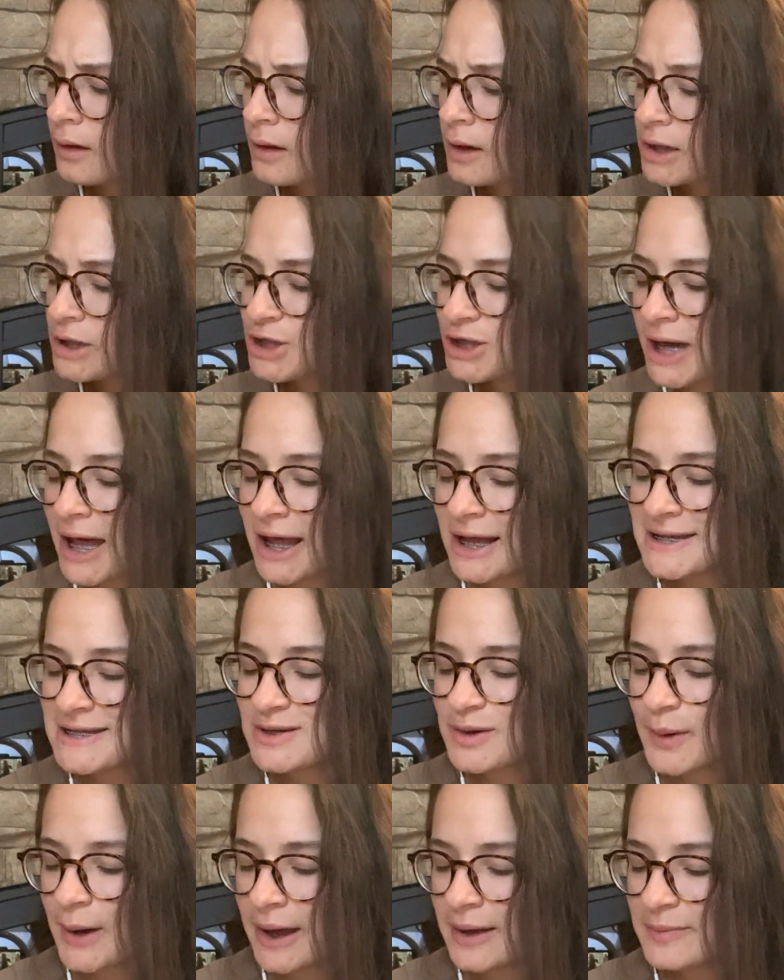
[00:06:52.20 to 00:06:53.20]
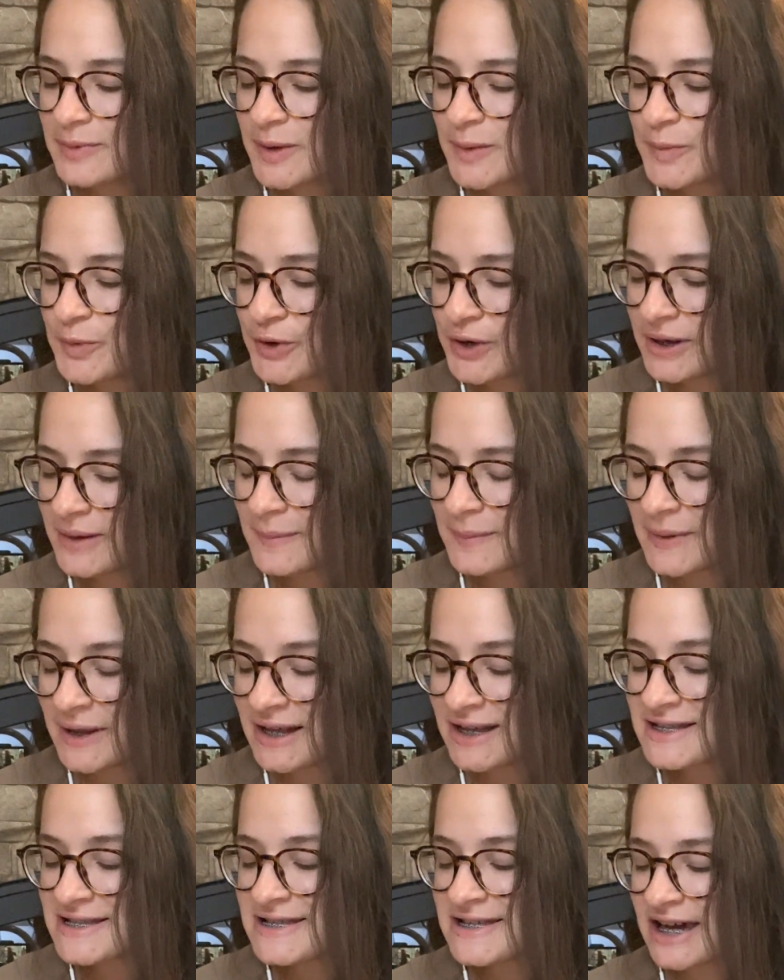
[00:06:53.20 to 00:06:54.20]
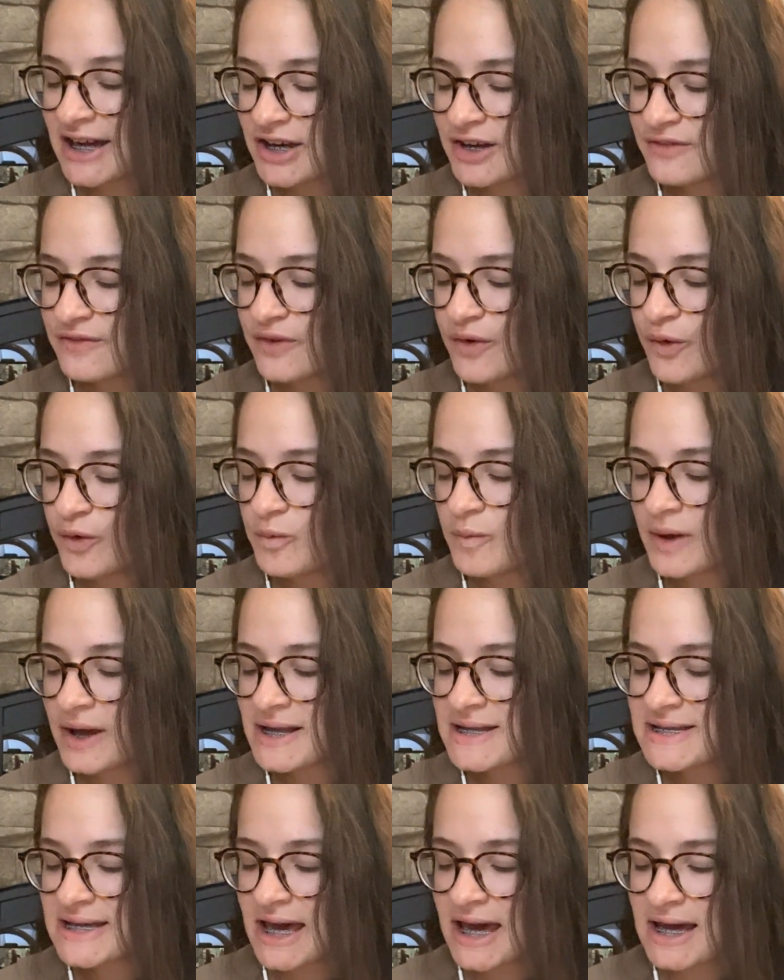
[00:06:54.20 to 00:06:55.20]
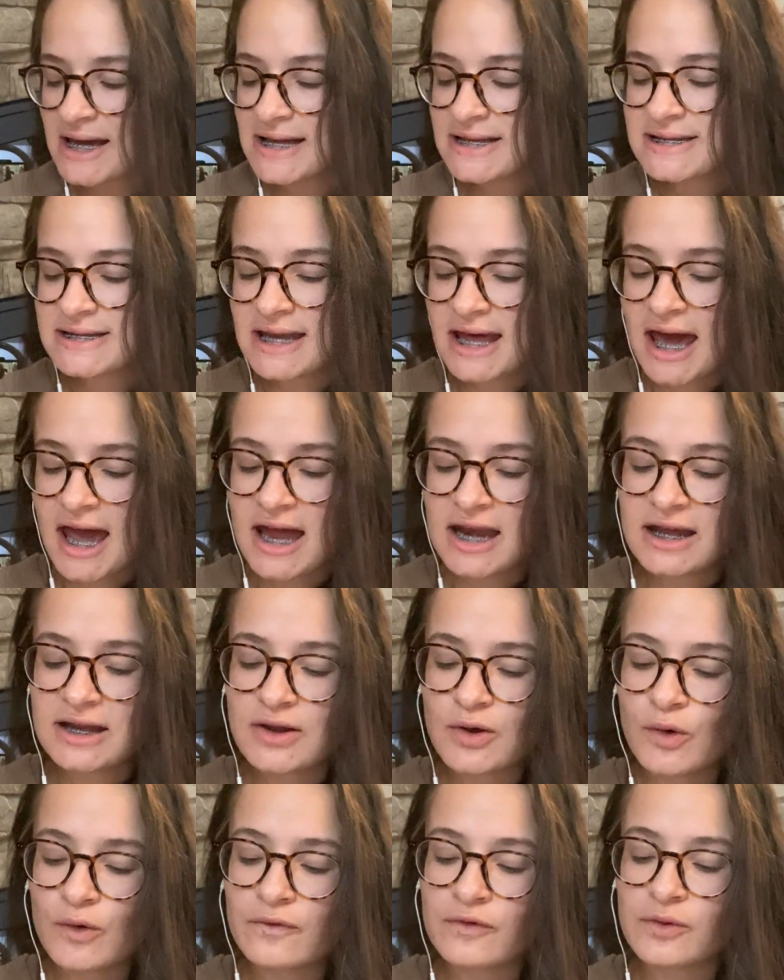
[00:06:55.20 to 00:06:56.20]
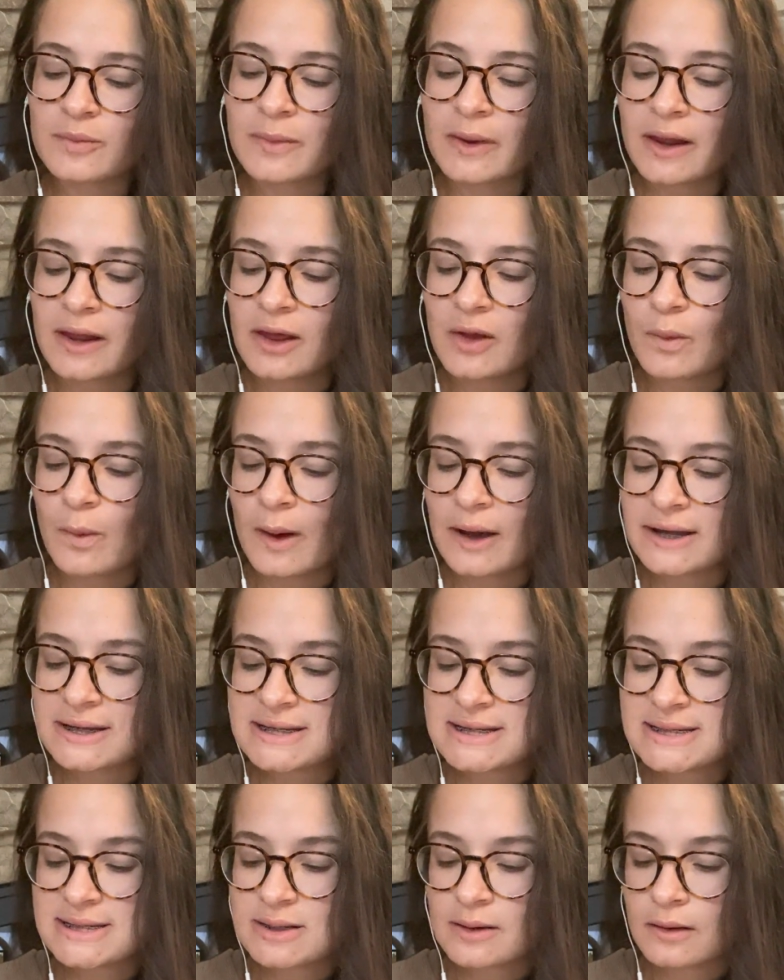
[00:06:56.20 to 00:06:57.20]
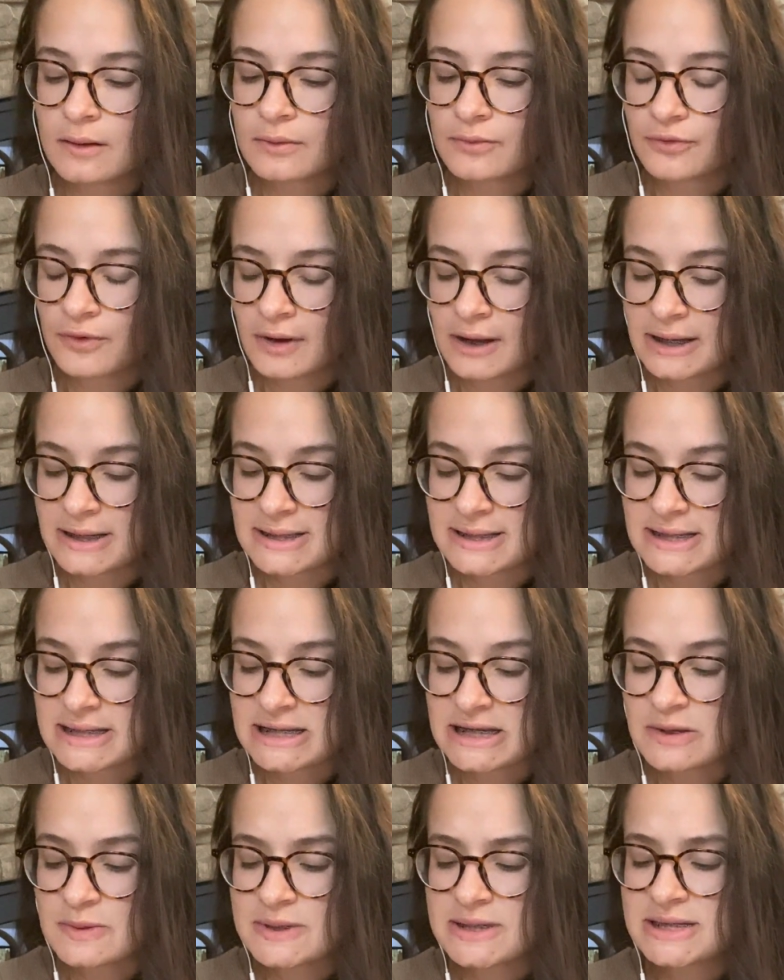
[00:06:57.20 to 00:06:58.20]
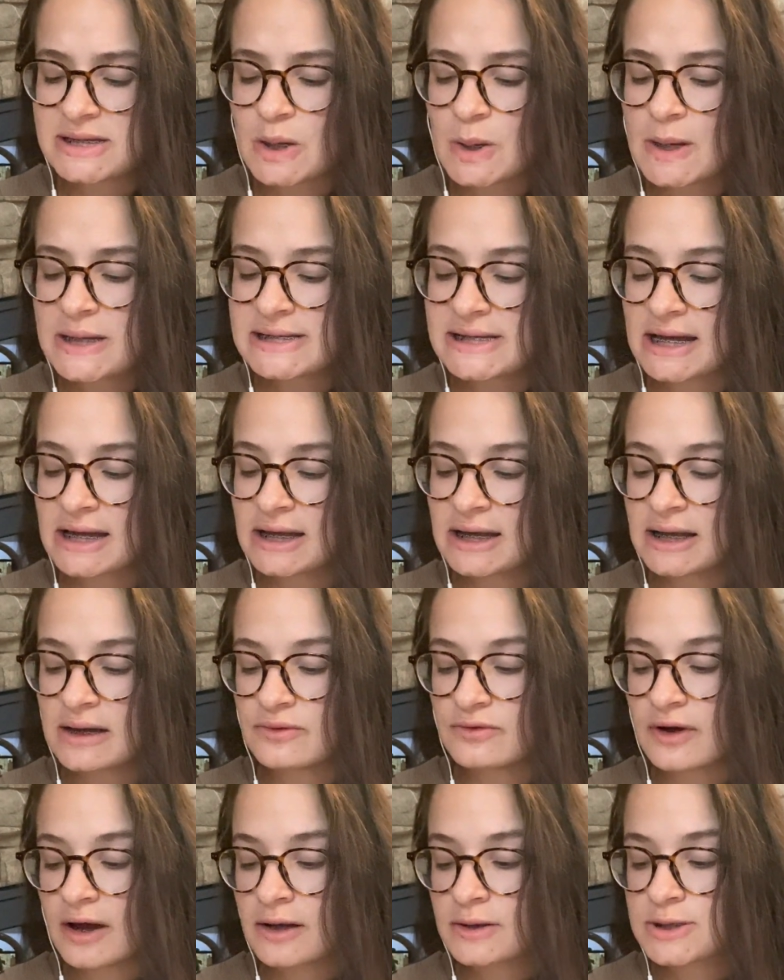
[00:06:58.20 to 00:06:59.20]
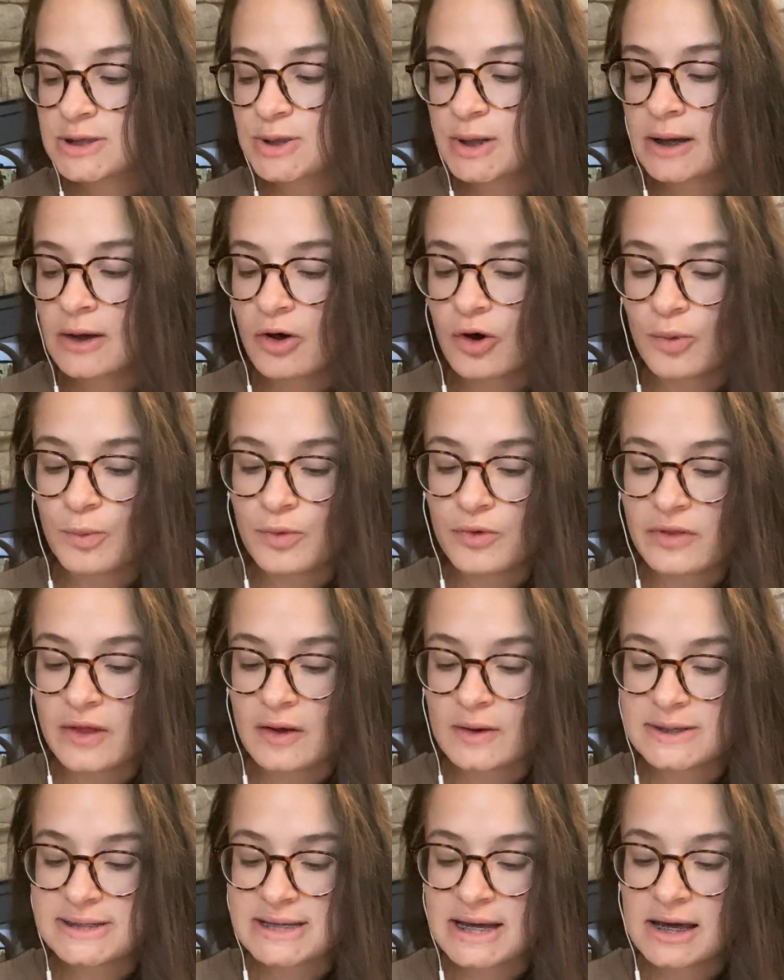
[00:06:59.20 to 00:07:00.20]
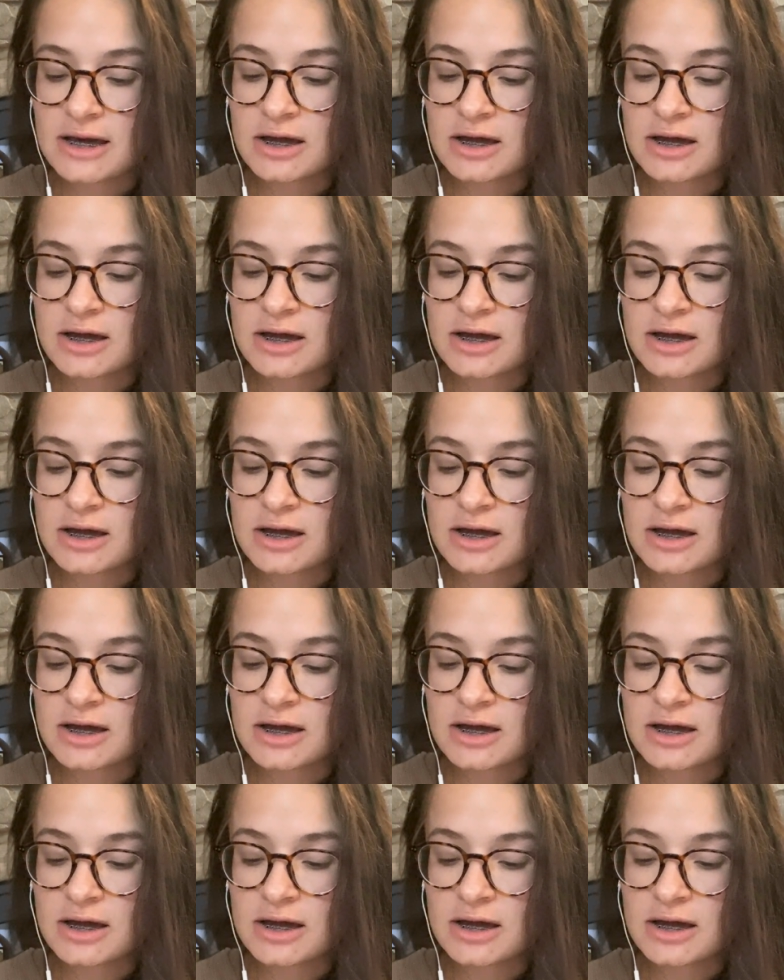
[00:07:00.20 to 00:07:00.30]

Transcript: Jack swiped the beans out of the old man's hands and handed over Milky White's reins. He was so excited he ran straight home without saying